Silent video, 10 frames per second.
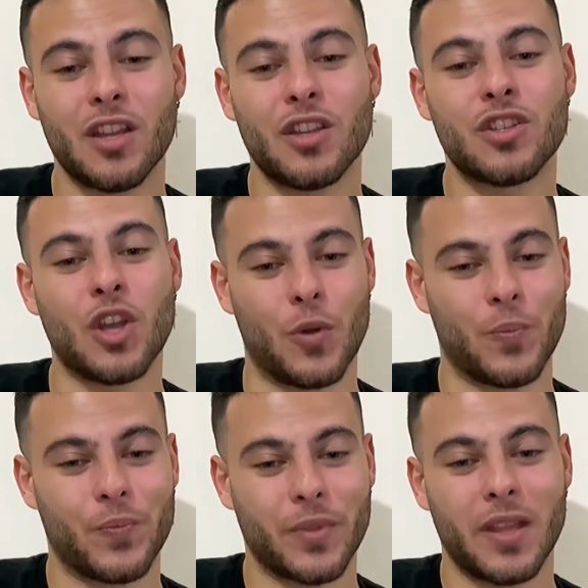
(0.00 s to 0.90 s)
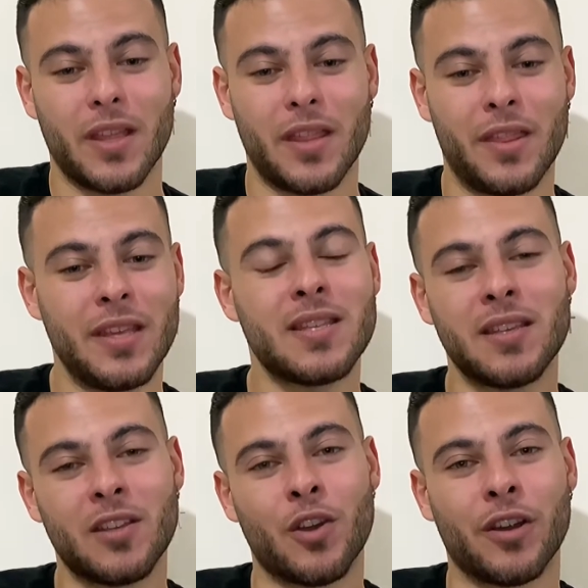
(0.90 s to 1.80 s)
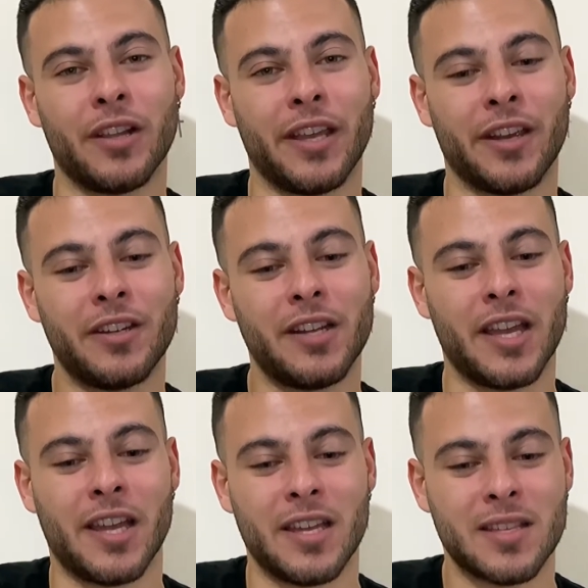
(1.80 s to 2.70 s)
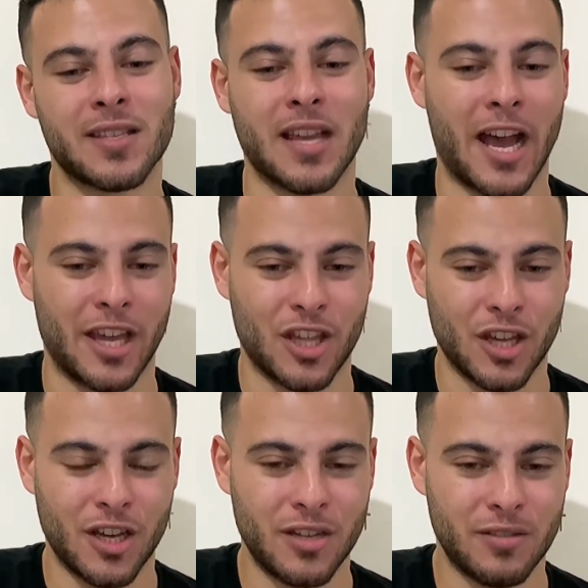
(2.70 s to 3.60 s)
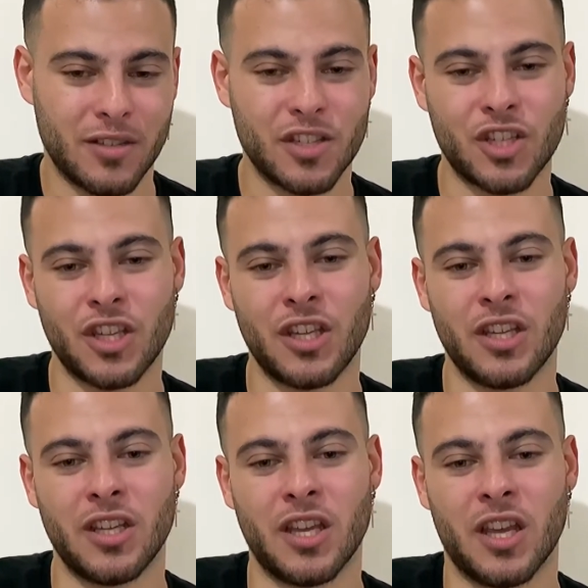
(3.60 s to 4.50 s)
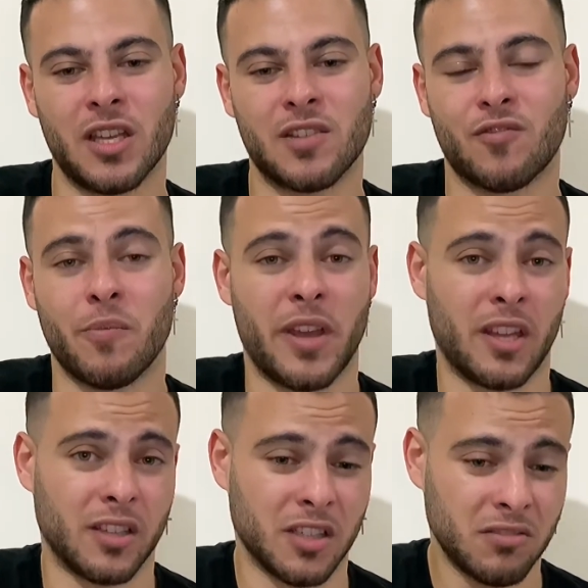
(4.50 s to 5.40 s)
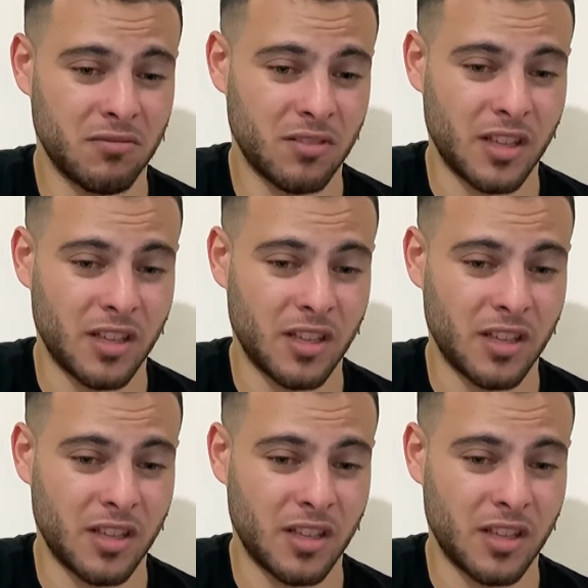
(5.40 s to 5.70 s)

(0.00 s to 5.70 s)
So, this girl here is Aisha. She is from England.